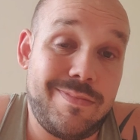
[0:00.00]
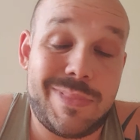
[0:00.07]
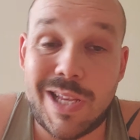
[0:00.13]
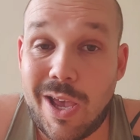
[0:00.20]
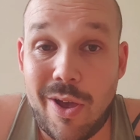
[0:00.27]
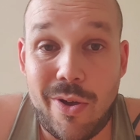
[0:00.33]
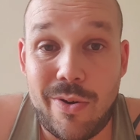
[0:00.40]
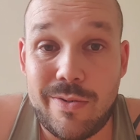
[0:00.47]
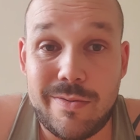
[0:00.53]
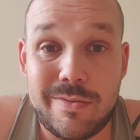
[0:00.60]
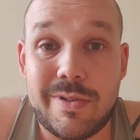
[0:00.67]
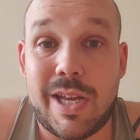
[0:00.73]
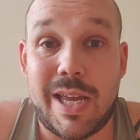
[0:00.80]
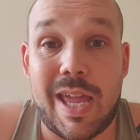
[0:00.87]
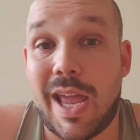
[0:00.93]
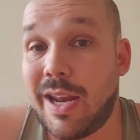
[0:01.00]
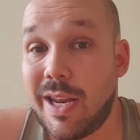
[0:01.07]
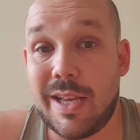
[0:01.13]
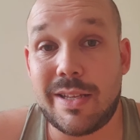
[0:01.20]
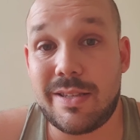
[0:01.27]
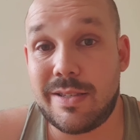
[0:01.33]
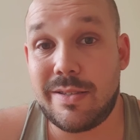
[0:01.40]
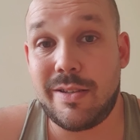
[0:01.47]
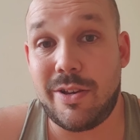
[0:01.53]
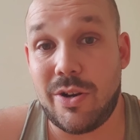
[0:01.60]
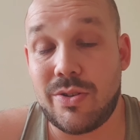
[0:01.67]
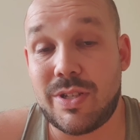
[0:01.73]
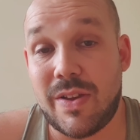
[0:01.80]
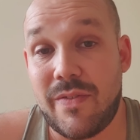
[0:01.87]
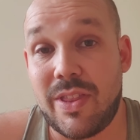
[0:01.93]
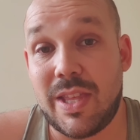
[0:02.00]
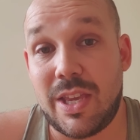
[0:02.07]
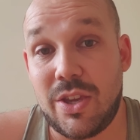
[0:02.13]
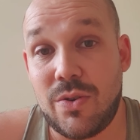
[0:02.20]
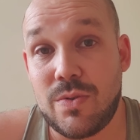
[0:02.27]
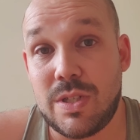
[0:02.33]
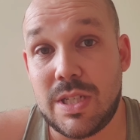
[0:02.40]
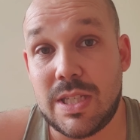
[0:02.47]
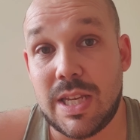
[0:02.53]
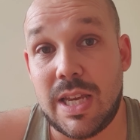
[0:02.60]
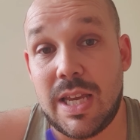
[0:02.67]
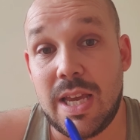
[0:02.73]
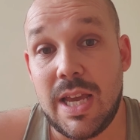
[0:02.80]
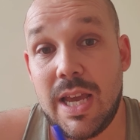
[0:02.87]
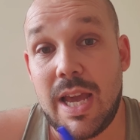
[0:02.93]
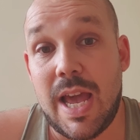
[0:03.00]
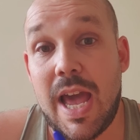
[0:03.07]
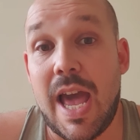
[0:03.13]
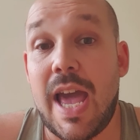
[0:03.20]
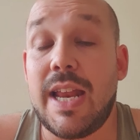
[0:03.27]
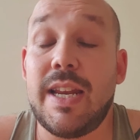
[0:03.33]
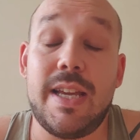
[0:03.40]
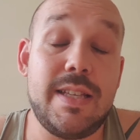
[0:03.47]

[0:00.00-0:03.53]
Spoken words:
So again, that's, you know, something that uses it. And